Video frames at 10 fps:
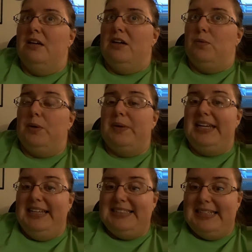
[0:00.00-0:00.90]
We
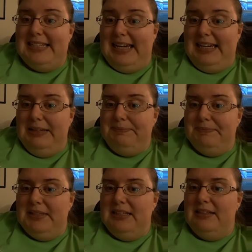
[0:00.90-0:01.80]
went into debt.
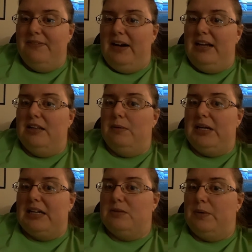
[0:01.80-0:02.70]
Finally, we
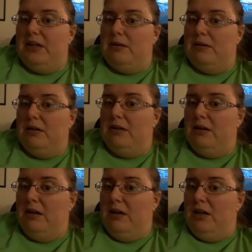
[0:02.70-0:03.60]
got to where
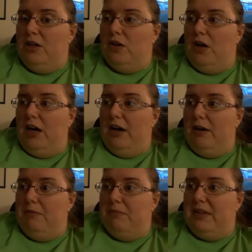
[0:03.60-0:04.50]

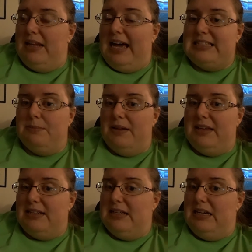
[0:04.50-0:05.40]
the last month
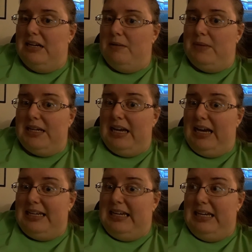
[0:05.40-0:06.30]
I did it, I'm like,
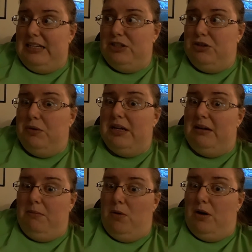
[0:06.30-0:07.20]
I can't do it
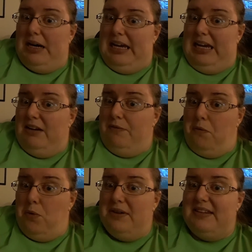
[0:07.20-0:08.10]
anymore. I can't
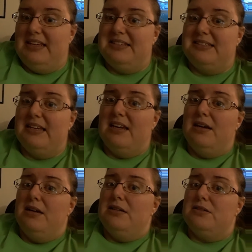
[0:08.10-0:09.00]
afford this.
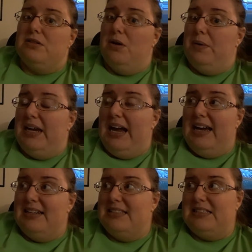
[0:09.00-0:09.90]
So we had
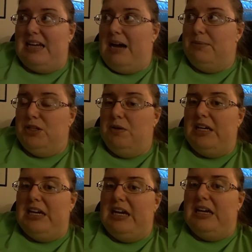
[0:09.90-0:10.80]
to stop
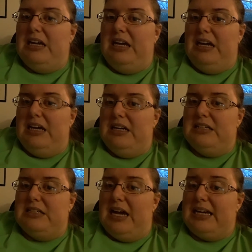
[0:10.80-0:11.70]
doing it.
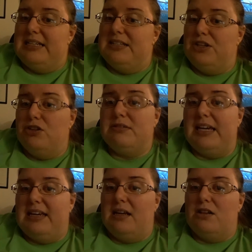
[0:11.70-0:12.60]
And I continued
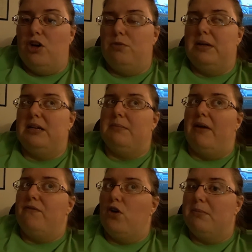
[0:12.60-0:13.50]
taking Clomid and
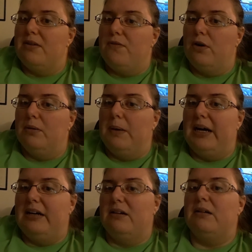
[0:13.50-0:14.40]
metformin for a
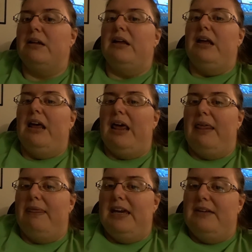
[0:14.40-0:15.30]
while.
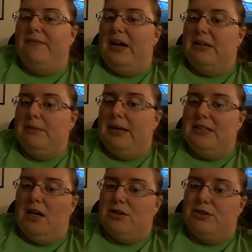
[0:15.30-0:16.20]
And then finally my
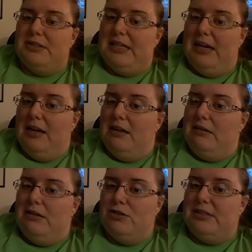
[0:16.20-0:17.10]
doctor
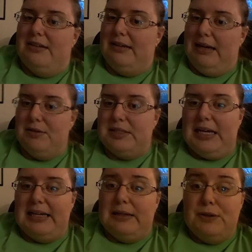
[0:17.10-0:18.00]
said, there's nothing else
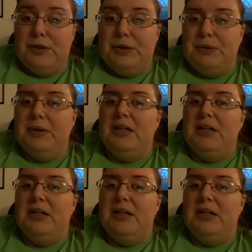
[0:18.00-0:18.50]
I can do.